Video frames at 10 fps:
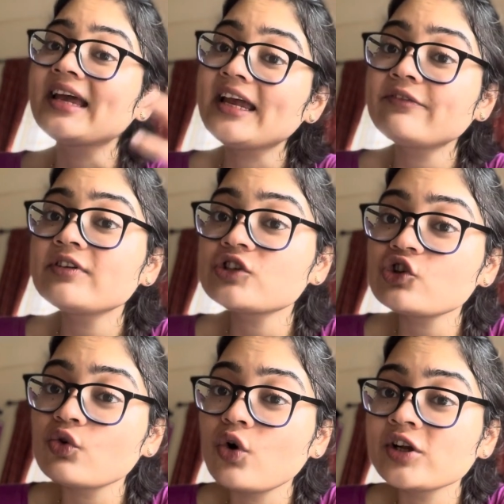it will
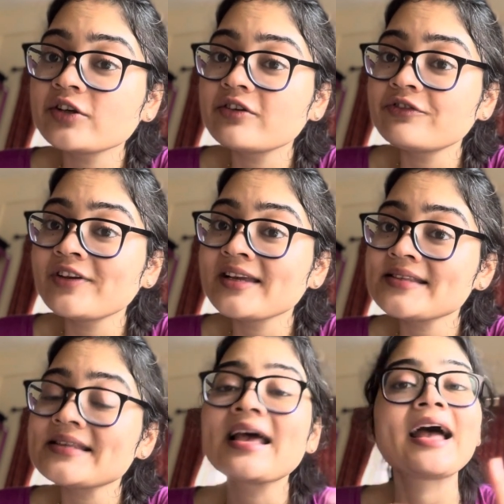show on your
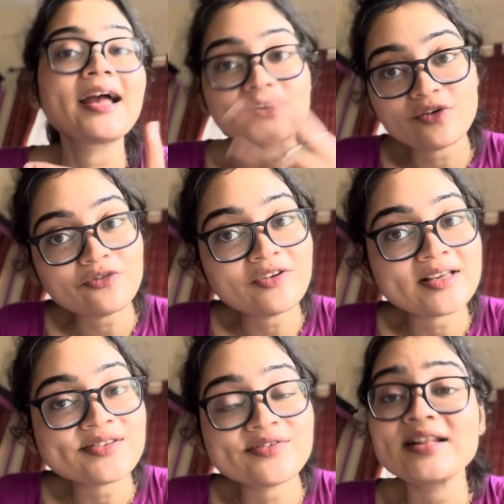face and your
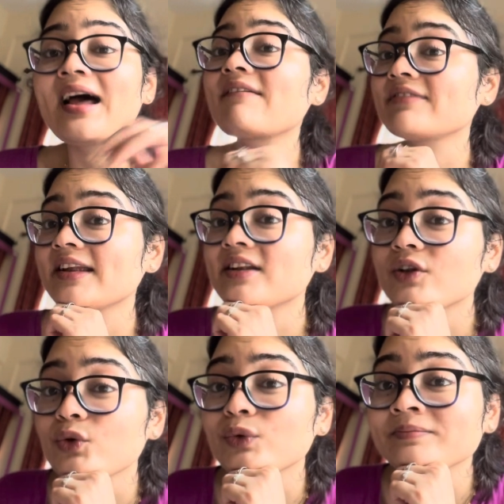face will have that
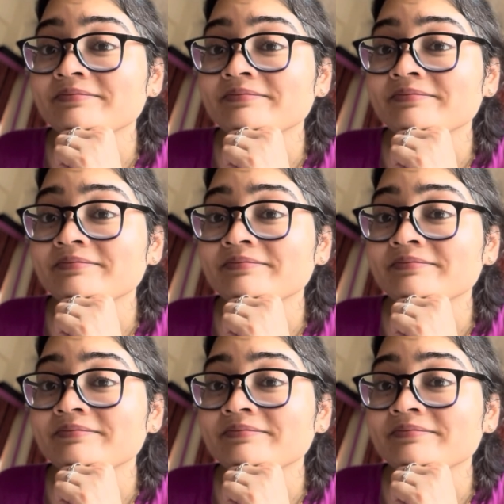glow.